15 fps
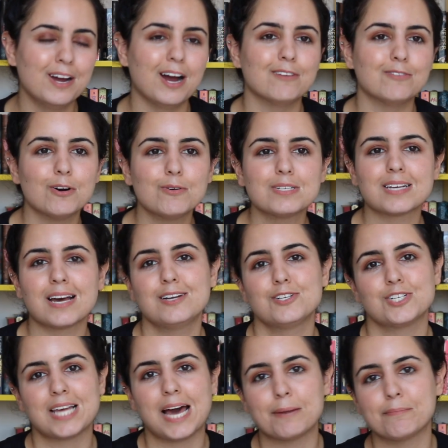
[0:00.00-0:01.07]
I've always kind of
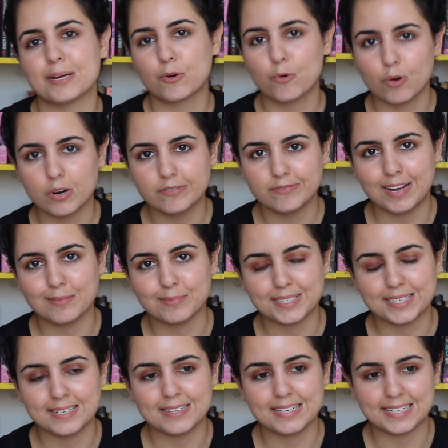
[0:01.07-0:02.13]
just had my core
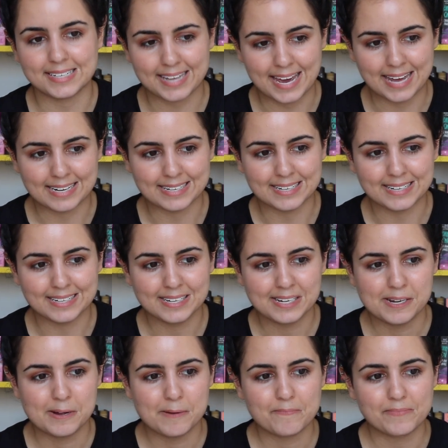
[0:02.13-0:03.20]
family in Canada,
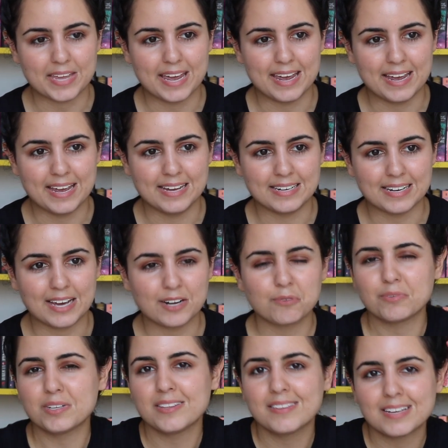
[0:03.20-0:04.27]
and I don't
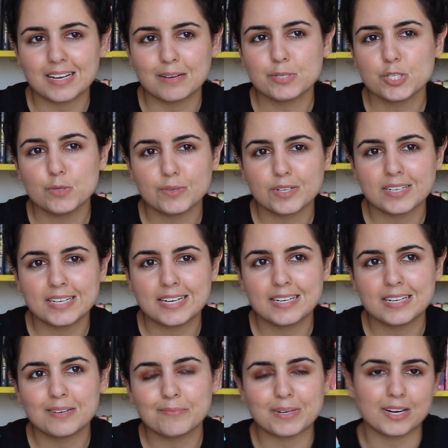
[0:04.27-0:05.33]
really think I'm super
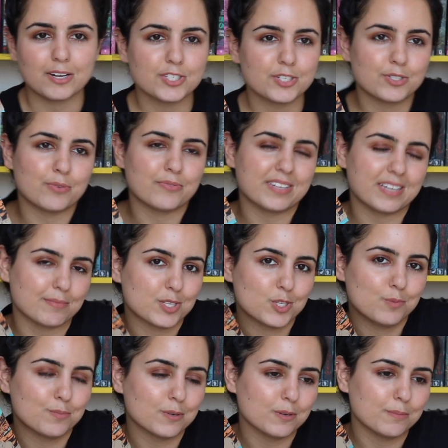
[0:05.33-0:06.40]
Canadian, but I also don't think I'm
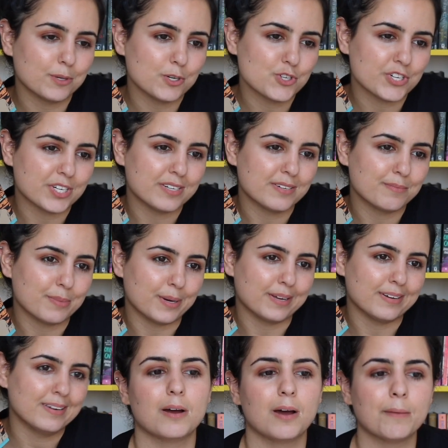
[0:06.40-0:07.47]
super Persian. But
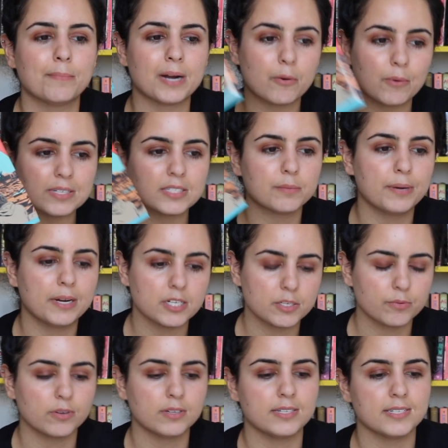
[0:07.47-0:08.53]
I went to
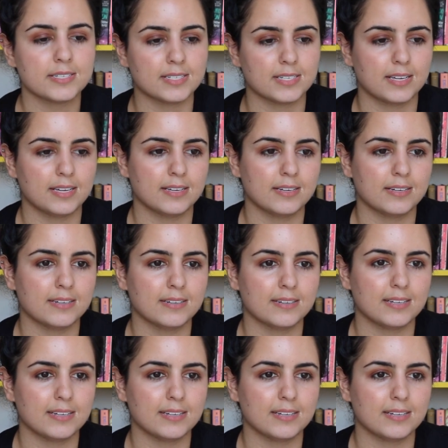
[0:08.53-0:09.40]
Persepolis in